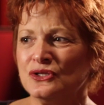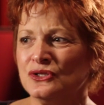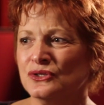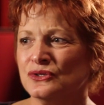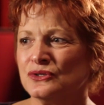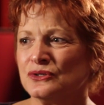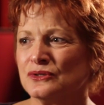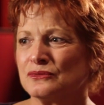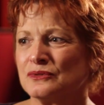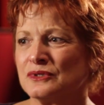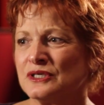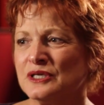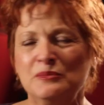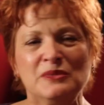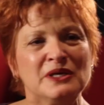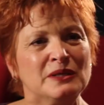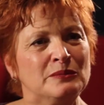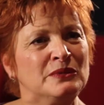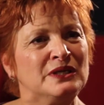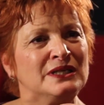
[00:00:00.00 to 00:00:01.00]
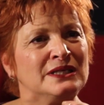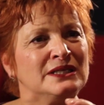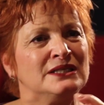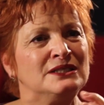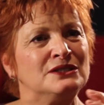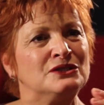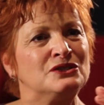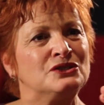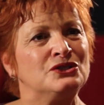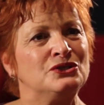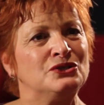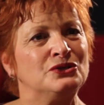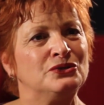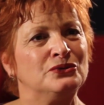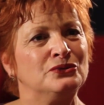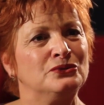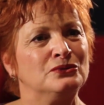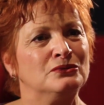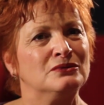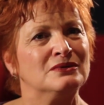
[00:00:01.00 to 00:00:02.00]
Your commitment is
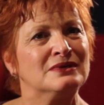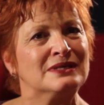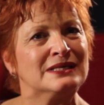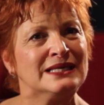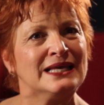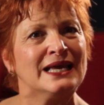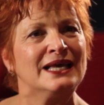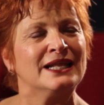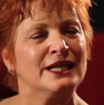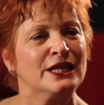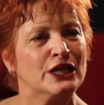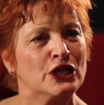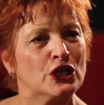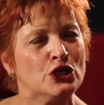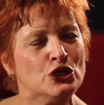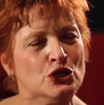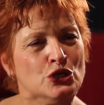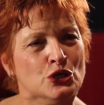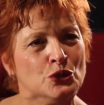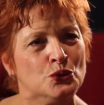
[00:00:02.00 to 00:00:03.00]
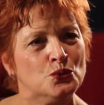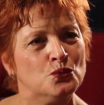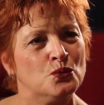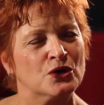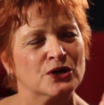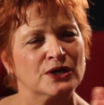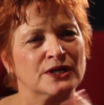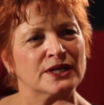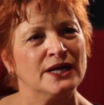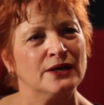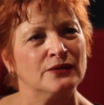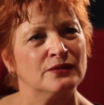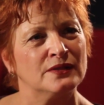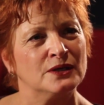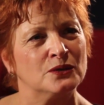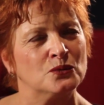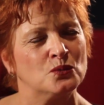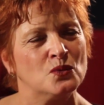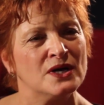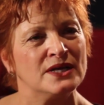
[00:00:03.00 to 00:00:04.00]
to getting new work out
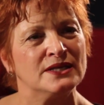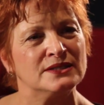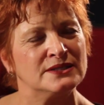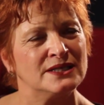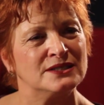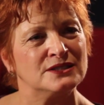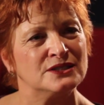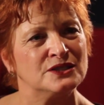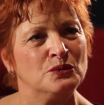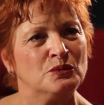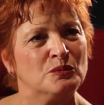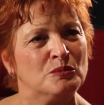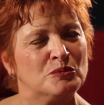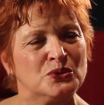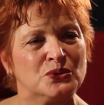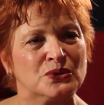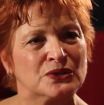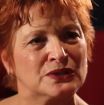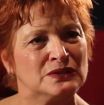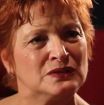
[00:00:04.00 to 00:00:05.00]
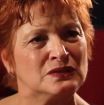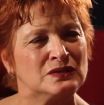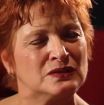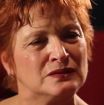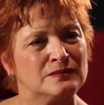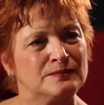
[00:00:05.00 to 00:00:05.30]
there. Why is that so important?